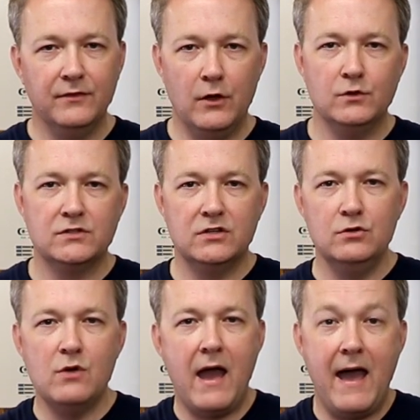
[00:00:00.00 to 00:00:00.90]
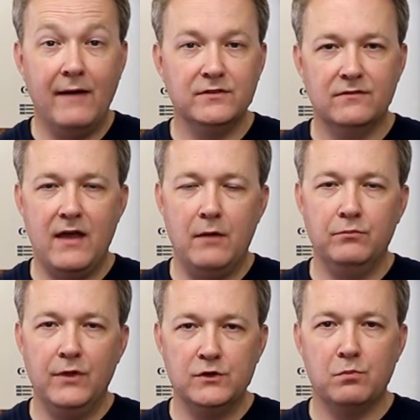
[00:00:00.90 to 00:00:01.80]
those two halves of
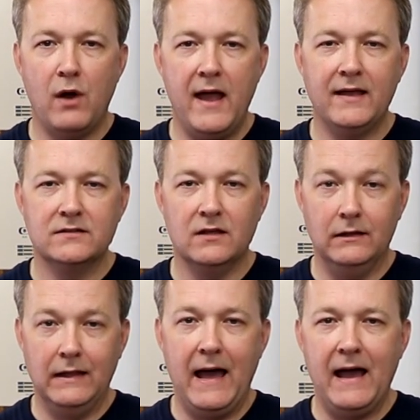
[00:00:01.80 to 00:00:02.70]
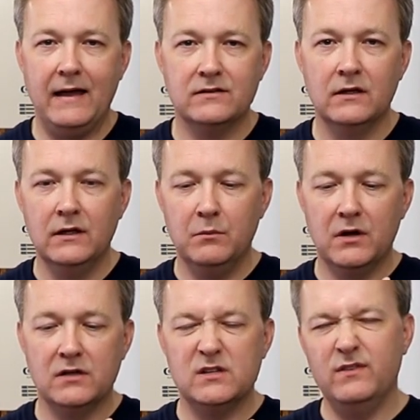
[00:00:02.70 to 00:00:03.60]
those brackets aligned.
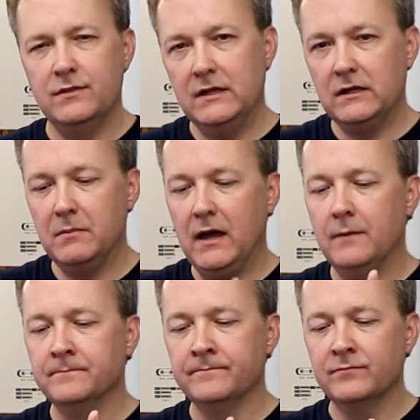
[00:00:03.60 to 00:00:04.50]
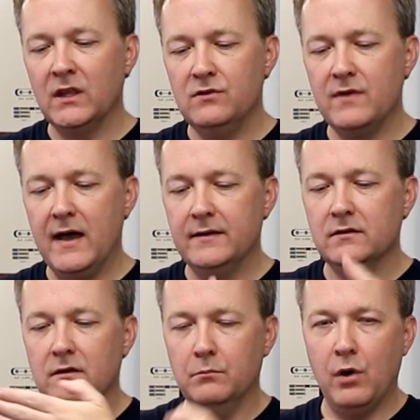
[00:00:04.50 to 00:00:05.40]
Because if you think about, you've
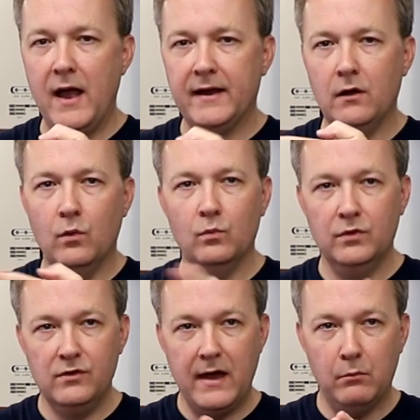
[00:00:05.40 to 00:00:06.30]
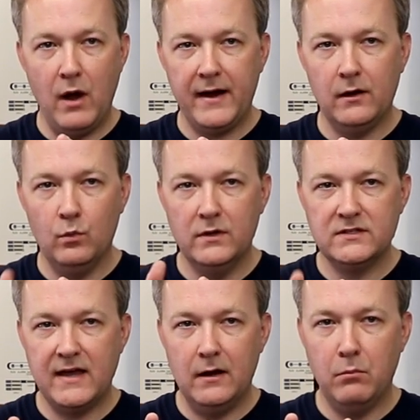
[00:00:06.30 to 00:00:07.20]
got a bracket on one
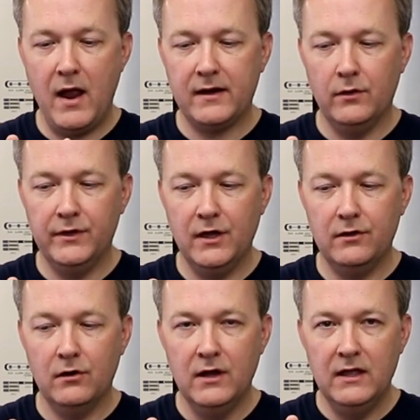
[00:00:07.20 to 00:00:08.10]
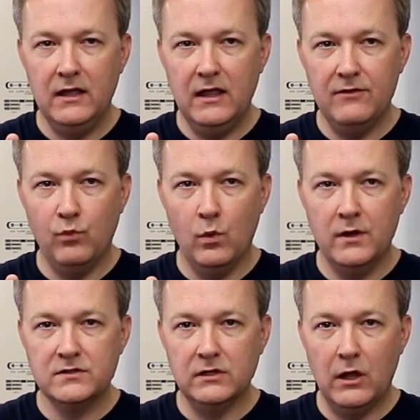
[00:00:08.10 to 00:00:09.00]
side and a bracket on the other. If
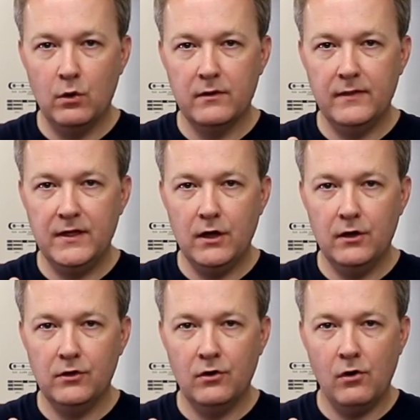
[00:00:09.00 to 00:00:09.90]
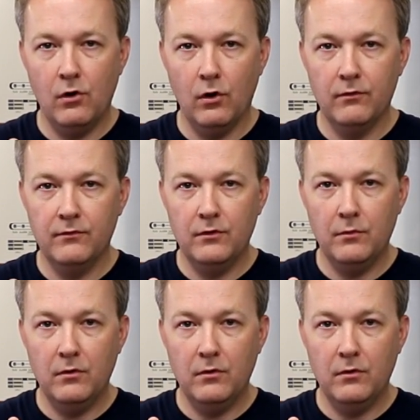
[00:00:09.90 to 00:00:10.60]
one's lower than the other, or